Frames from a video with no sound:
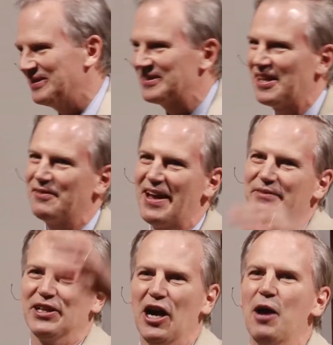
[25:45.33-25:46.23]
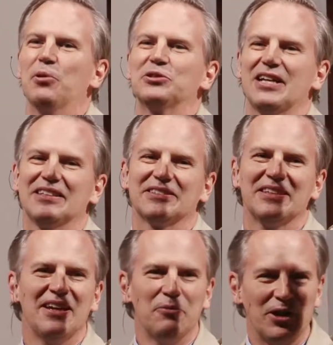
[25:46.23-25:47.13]
Instead of having a Hubble telescope,
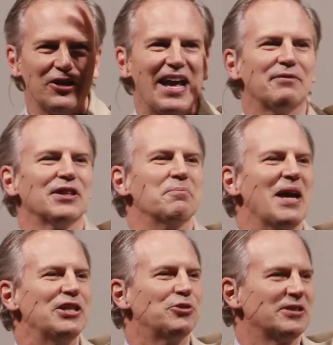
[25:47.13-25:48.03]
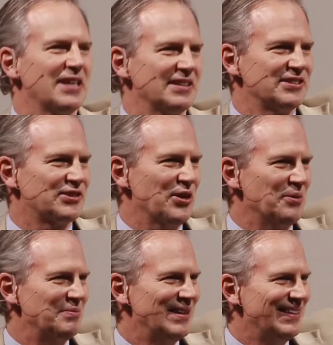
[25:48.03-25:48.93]
we could have a Lemaitre
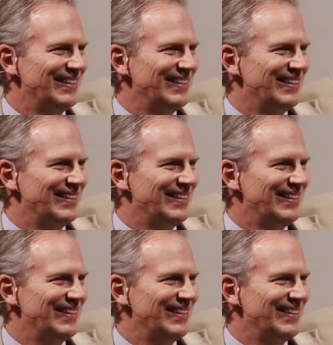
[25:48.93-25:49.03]
telescope,